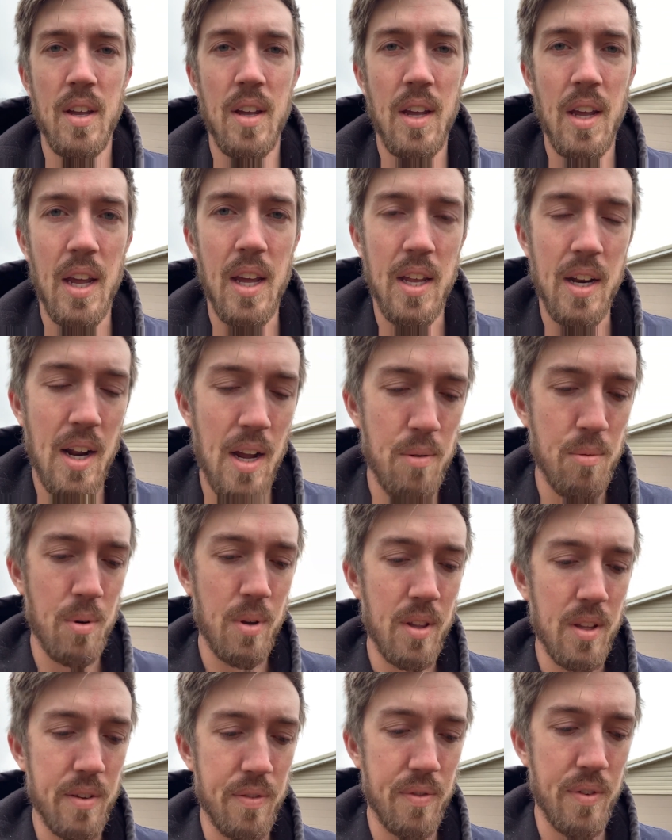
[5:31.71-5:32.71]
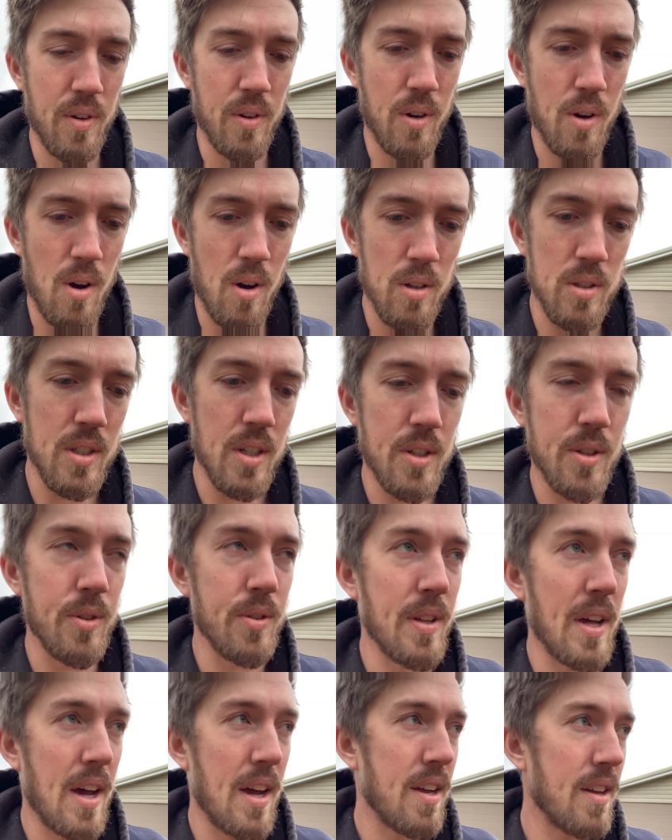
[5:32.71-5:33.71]
And I really feel called to do
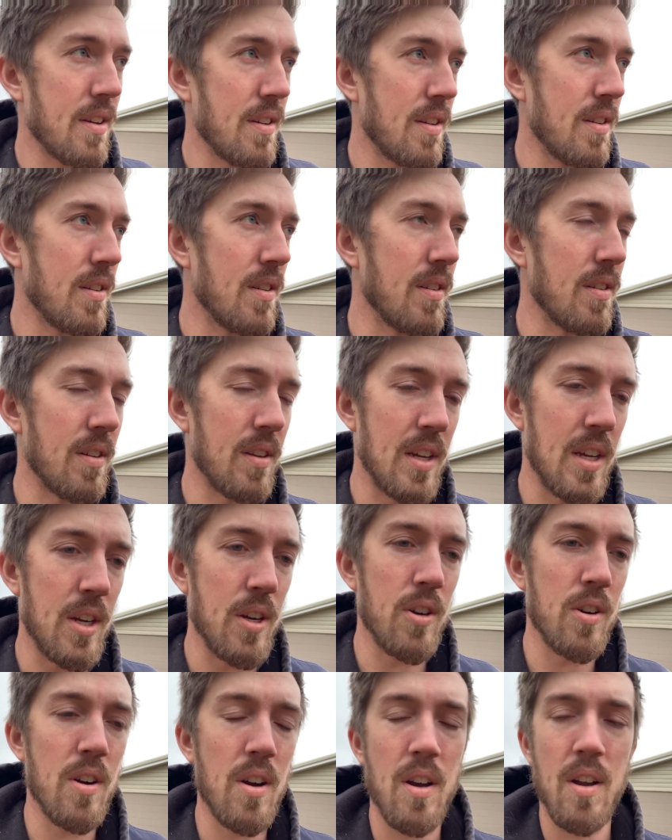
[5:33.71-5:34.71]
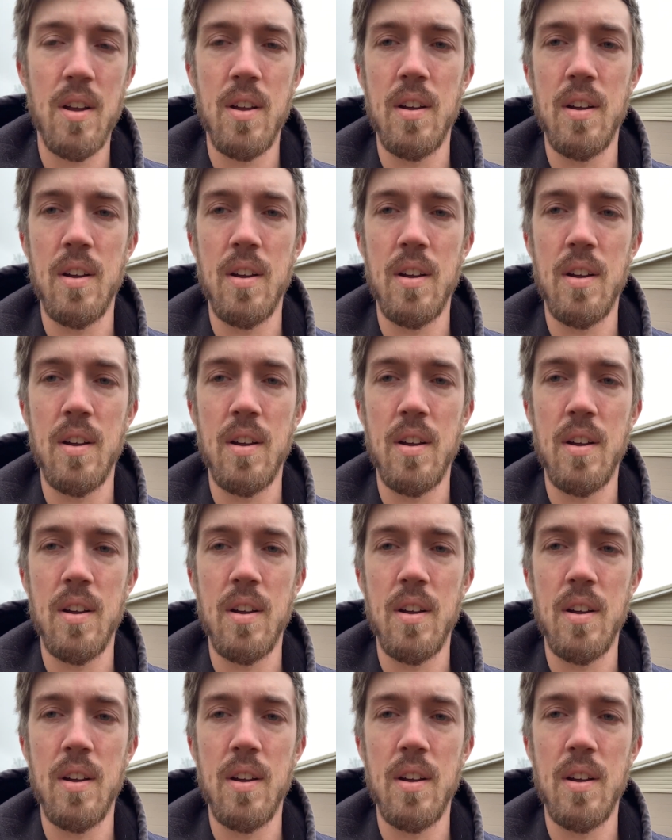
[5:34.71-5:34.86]
that here.